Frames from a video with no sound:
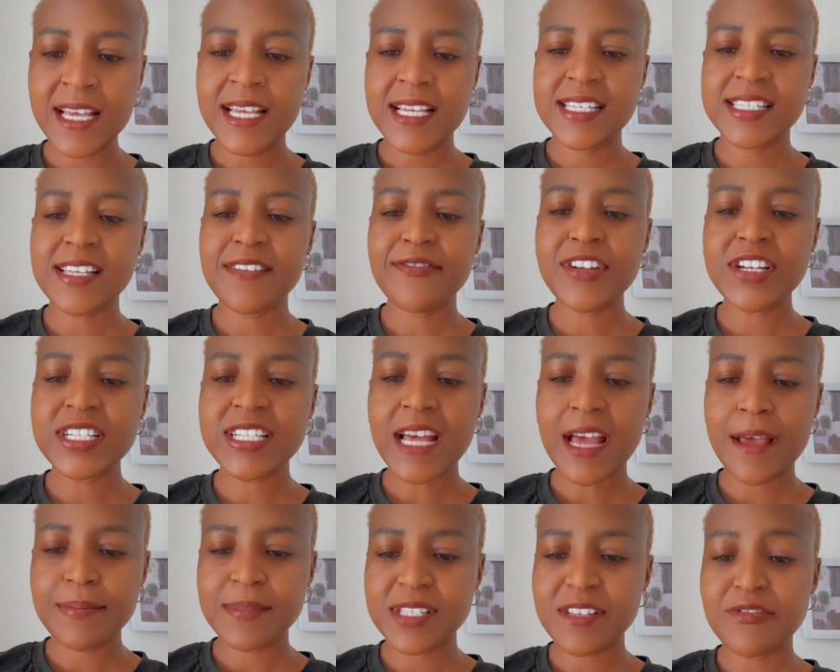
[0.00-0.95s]
7
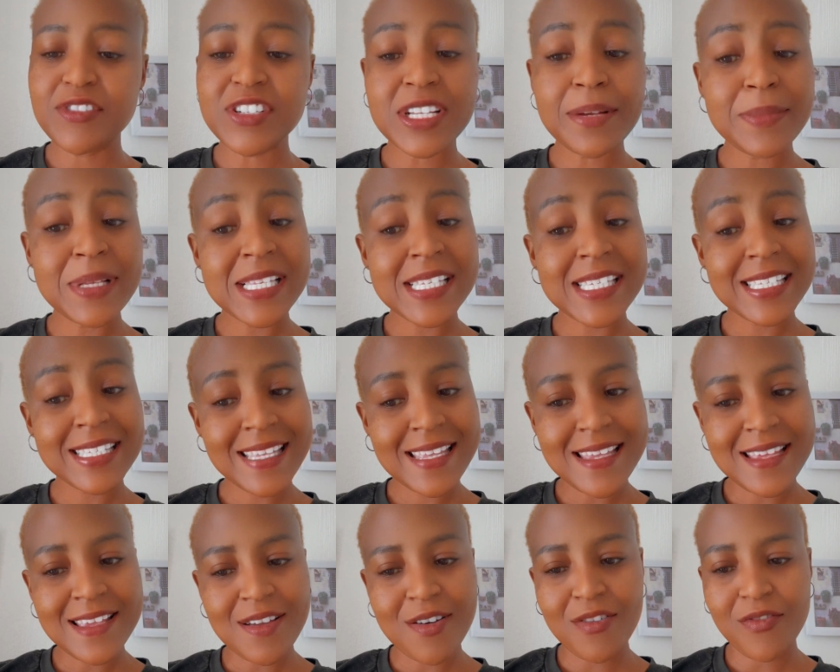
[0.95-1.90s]
times the vitamin
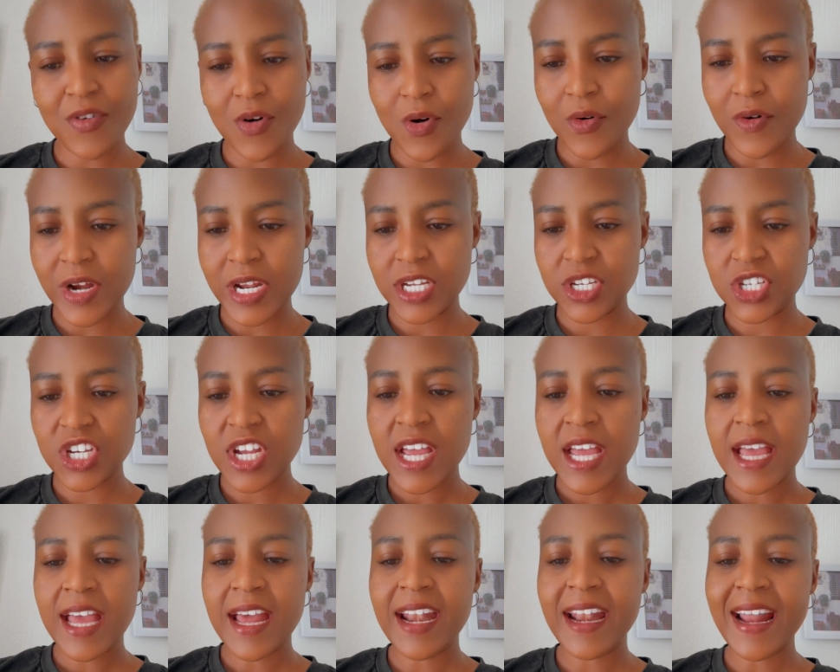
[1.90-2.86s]
C of orange,
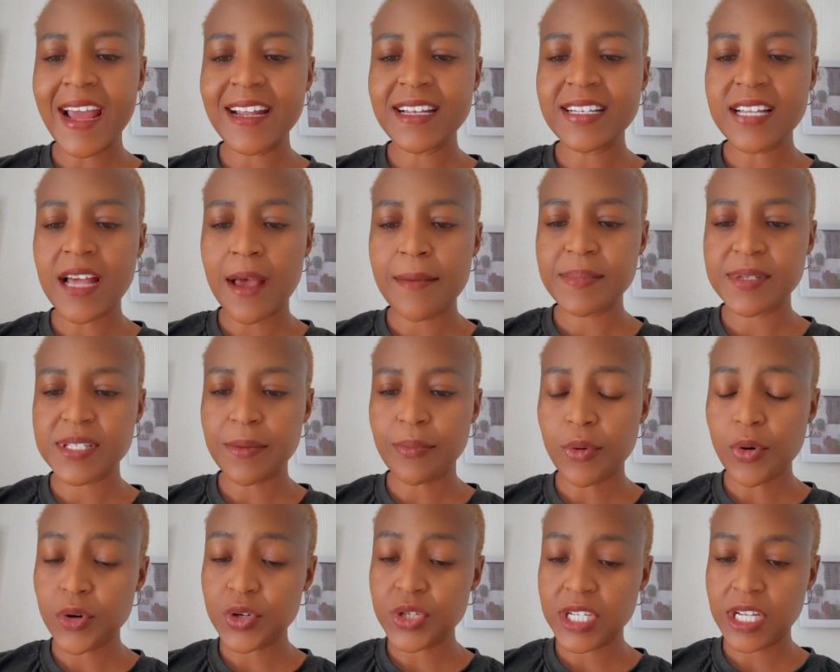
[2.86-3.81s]
and 9 times the
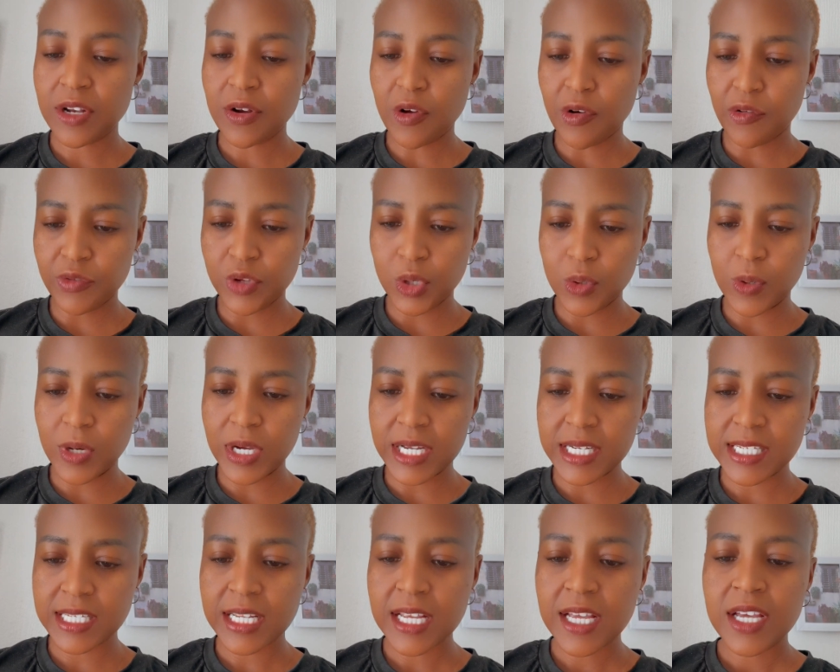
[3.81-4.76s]
protein of
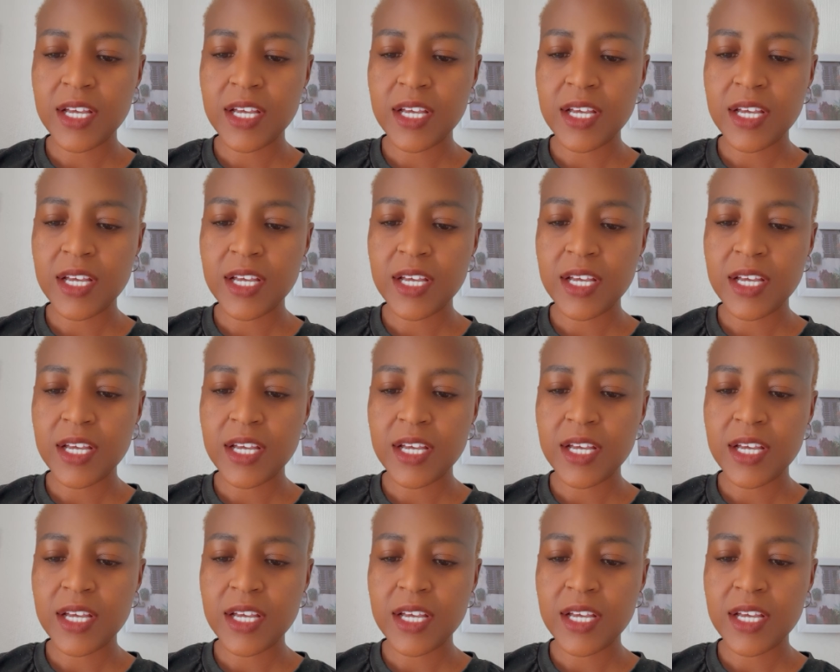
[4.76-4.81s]
yogurt,